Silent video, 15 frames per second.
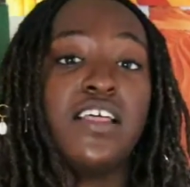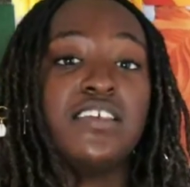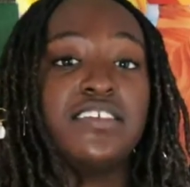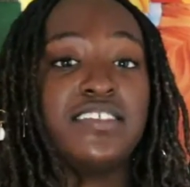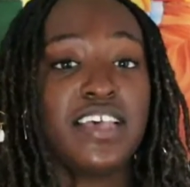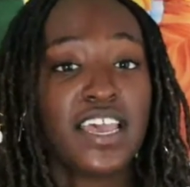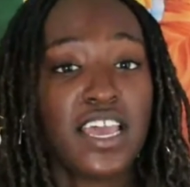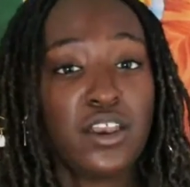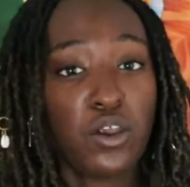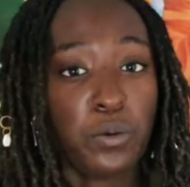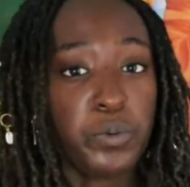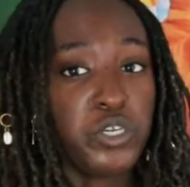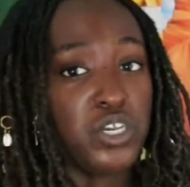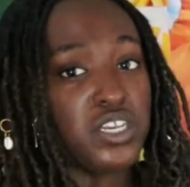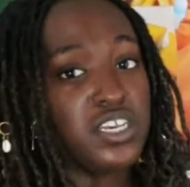The second
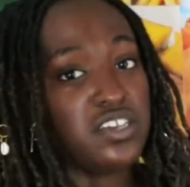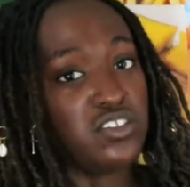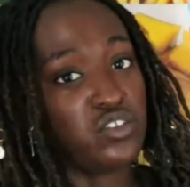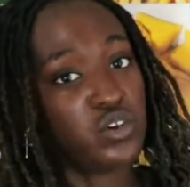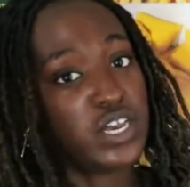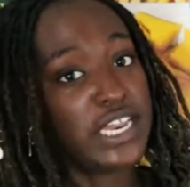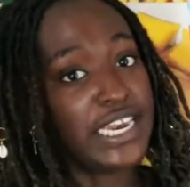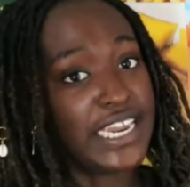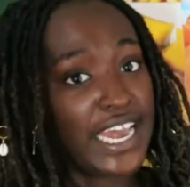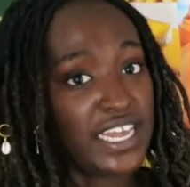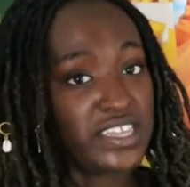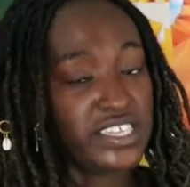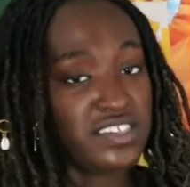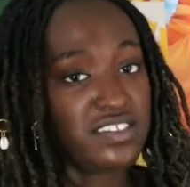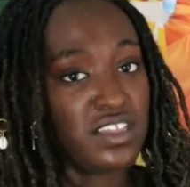option is you can
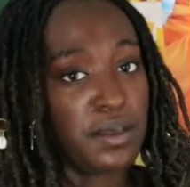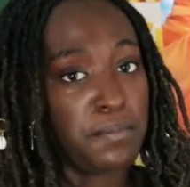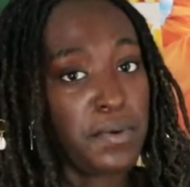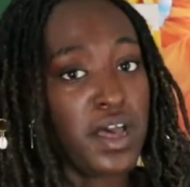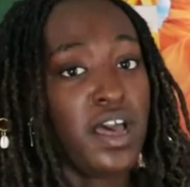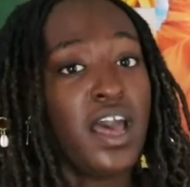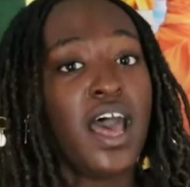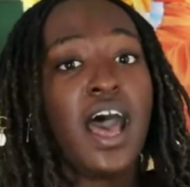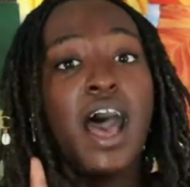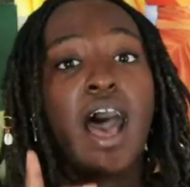dial this number.